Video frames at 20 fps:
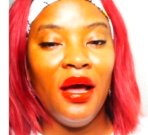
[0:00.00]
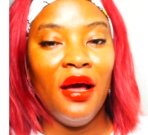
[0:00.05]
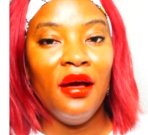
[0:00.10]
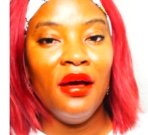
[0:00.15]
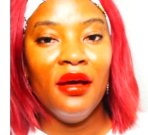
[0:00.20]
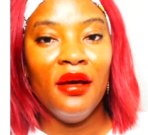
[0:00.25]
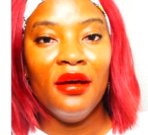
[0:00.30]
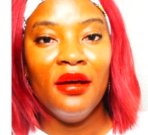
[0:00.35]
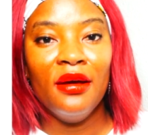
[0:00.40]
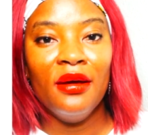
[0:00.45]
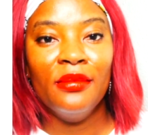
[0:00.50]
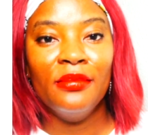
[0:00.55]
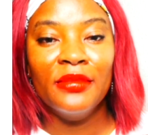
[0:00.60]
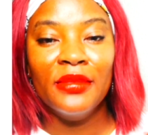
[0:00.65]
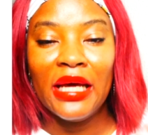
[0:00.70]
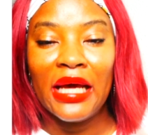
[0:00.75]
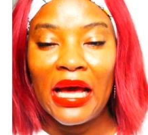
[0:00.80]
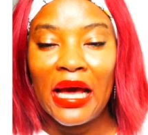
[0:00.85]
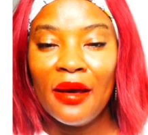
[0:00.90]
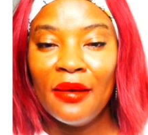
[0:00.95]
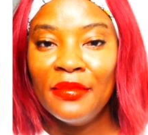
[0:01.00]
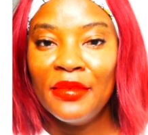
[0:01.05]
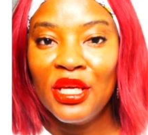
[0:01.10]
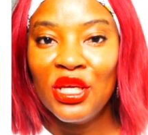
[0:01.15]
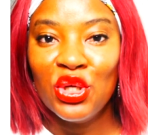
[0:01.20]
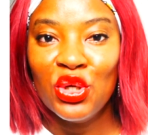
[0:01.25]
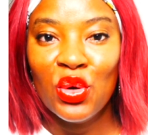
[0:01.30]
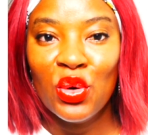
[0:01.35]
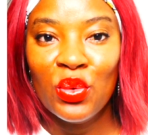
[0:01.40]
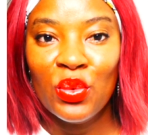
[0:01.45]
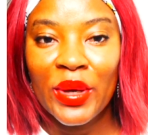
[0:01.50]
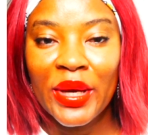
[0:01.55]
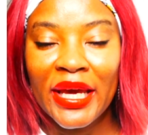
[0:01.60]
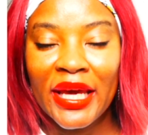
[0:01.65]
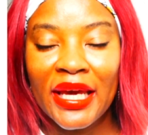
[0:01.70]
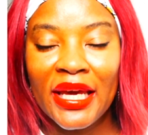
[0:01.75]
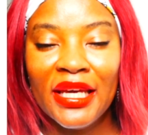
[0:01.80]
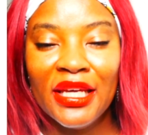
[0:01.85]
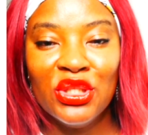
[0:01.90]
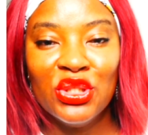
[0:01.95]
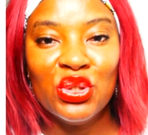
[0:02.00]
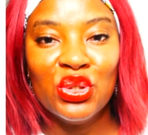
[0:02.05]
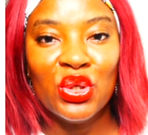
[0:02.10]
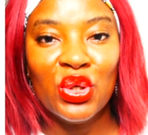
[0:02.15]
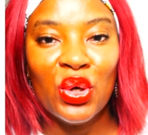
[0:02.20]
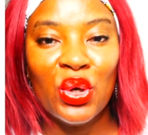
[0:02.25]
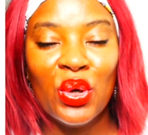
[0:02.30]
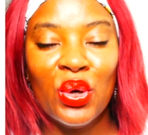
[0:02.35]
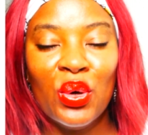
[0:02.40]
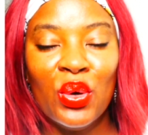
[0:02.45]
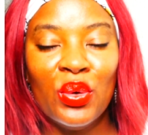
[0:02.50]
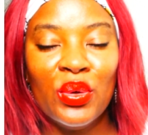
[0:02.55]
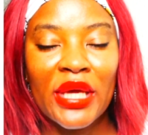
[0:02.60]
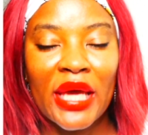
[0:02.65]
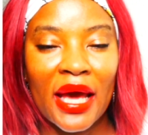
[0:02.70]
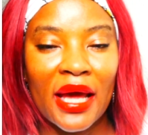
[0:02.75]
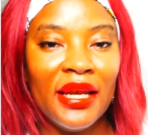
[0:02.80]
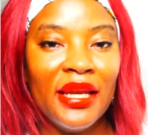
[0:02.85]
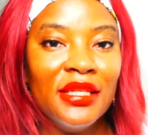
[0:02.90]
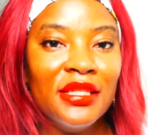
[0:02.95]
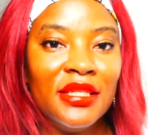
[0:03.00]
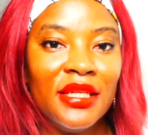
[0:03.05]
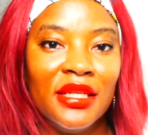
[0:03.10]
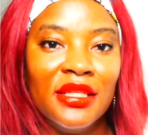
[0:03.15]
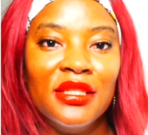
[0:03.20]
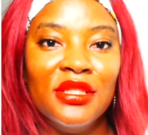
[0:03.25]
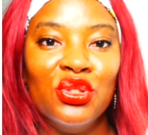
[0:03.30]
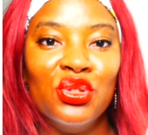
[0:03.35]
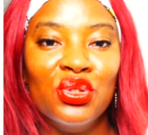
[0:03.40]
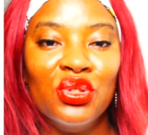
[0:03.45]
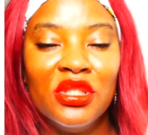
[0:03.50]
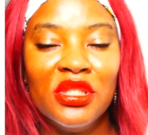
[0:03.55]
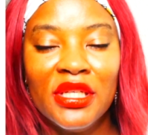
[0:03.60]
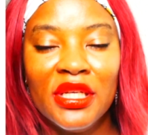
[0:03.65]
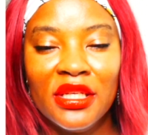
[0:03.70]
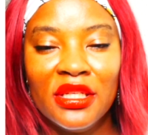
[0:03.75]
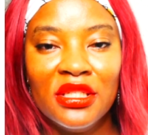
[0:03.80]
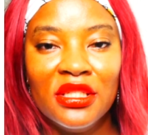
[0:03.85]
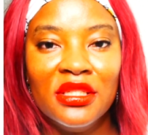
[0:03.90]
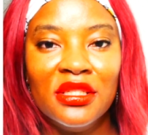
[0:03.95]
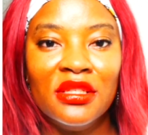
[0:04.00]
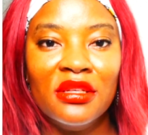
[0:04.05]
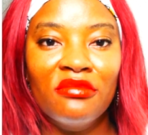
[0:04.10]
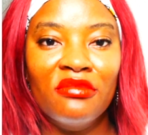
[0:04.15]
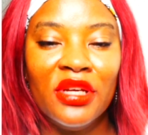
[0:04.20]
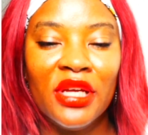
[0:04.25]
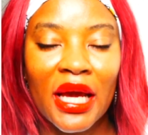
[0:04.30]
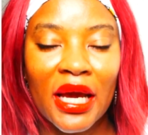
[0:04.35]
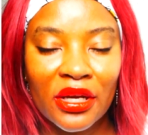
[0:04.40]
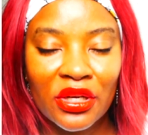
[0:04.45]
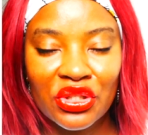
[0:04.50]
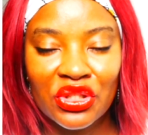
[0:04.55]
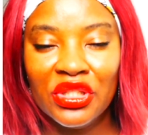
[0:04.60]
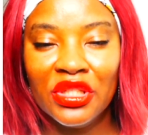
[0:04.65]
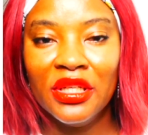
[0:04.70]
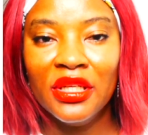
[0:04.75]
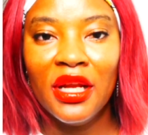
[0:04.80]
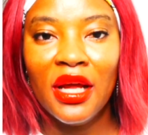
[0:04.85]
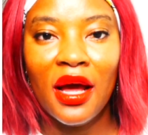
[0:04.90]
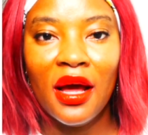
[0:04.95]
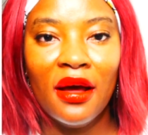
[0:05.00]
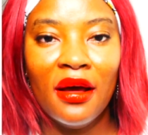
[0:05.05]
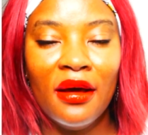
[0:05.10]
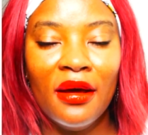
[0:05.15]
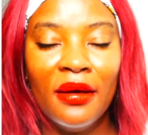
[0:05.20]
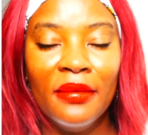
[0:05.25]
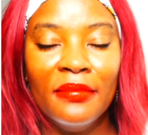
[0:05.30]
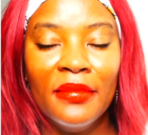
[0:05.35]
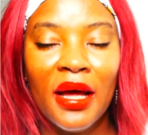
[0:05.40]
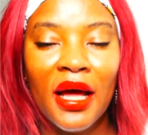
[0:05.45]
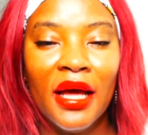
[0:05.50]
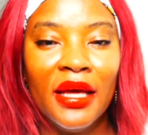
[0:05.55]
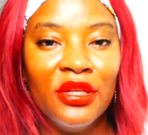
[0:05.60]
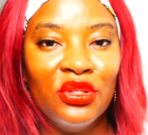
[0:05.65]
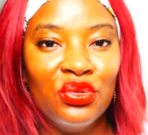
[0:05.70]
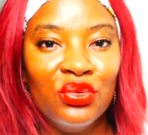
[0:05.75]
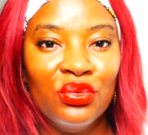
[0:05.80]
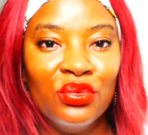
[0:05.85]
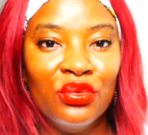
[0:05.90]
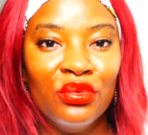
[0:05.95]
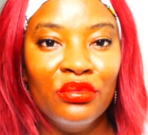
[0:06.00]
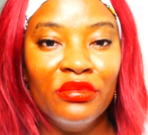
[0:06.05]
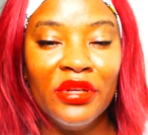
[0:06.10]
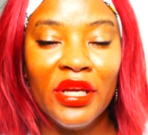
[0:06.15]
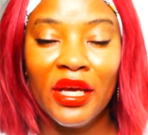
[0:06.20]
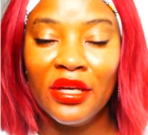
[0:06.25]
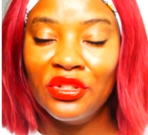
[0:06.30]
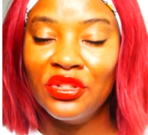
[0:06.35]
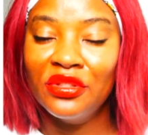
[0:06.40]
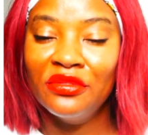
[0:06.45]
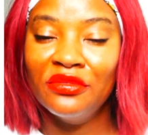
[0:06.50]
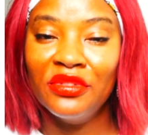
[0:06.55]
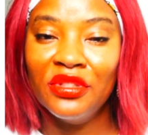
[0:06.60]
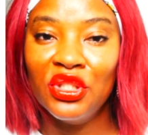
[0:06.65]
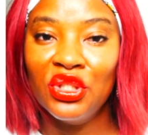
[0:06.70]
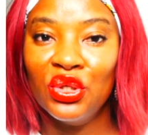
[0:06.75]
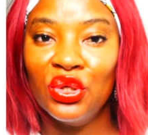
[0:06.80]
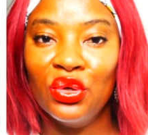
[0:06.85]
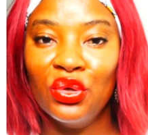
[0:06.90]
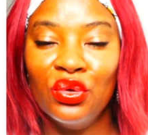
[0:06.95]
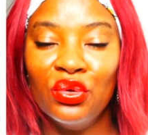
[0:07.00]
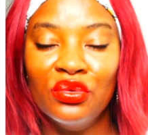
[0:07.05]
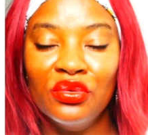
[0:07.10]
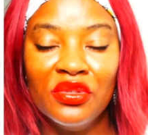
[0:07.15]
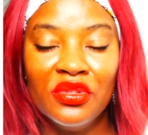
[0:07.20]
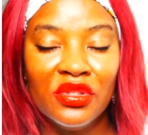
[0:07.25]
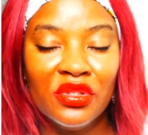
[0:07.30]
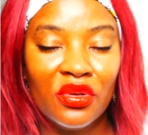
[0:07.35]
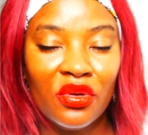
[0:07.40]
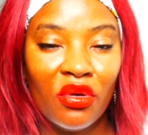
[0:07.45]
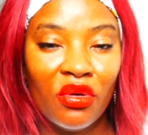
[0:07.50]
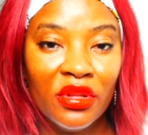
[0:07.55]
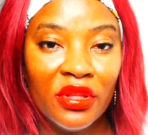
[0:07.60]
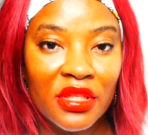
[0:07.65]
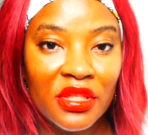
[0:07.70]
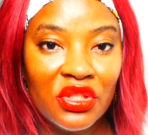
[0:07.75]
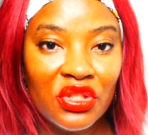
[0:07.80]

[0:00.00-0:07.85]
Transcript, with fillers: coming your way, so yeah, let's get into today's reaction. I do reaction videos on